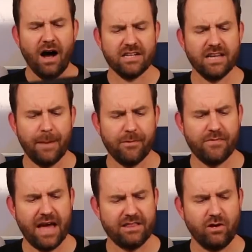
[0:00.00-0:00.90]
On top of
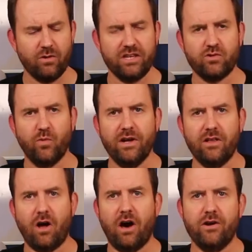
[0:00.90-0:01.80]
that though, this
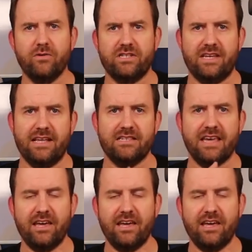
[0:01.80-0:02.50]
will auto sense